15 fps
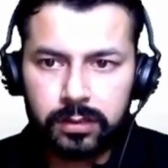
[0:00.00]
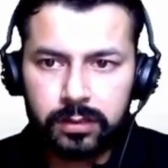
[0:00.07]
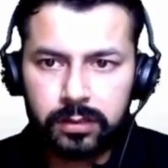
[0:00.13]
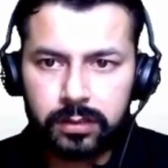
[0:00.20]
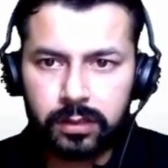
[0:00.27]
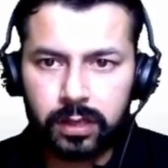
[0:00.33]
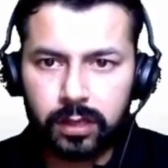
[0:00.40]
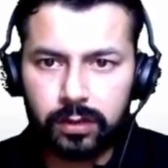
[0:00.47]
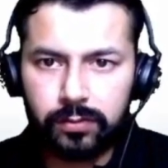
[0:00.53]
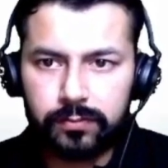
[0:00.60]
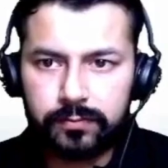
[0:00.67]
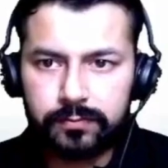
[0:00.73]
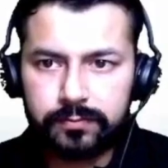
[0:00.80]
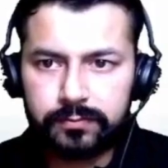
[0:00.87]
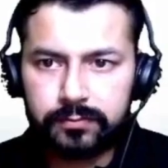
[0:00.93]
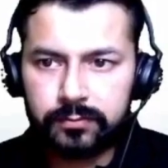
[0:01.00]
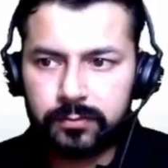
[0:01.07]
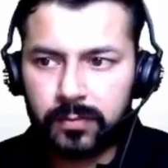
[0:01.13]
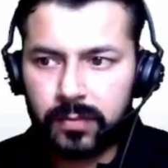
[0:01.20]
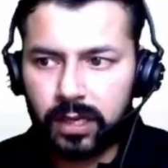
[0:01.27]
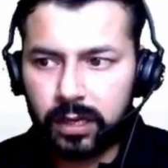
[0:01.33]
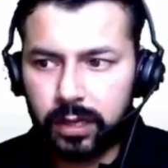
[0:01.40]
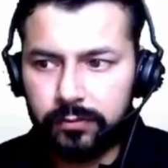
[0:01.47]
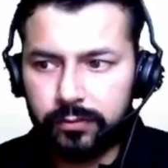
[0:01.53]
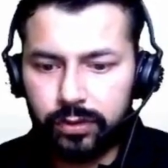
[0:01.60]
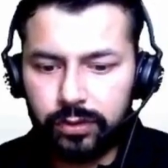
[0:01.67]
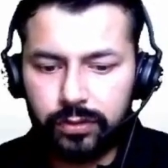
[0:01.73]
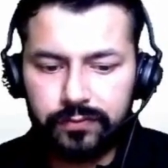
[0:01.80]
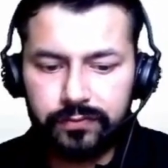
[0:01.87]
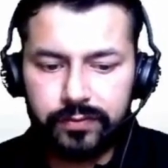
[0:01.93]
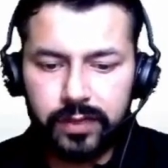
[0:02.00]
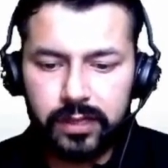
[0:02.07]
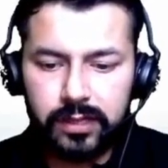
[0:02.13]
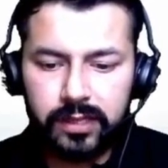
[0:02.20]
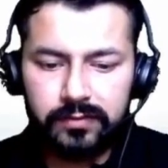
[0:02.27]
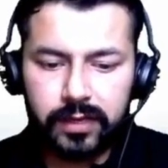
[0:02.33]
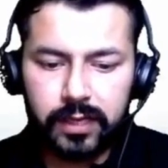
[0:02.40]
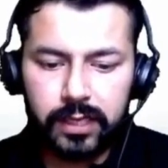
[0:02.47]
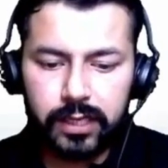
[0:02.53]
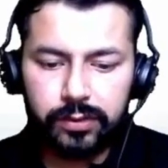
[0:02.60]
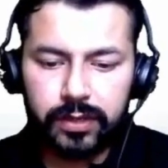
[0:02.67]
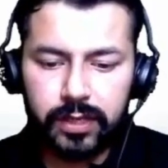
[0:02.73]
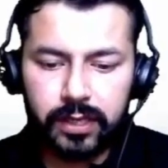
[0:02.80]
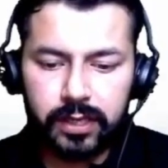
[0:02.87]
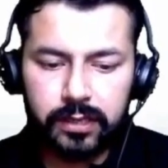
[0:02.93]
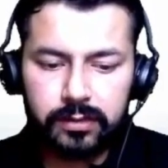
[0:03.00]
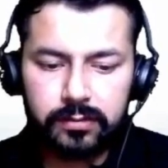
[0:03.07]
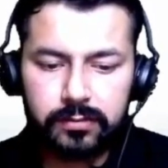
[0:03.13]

Now I want to fill the value here,